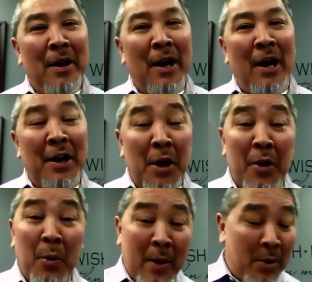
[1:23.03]

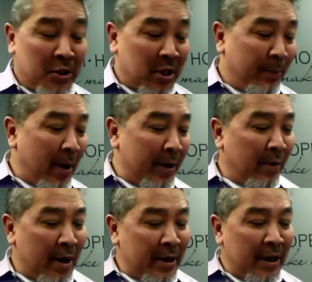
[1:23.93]
Another one I want you to
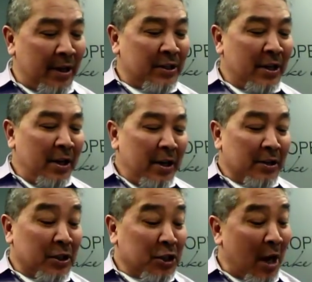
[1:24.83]
ponder on is
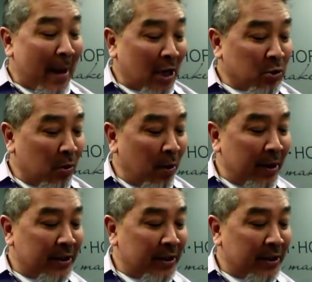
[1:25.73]
a John Maxwell quote.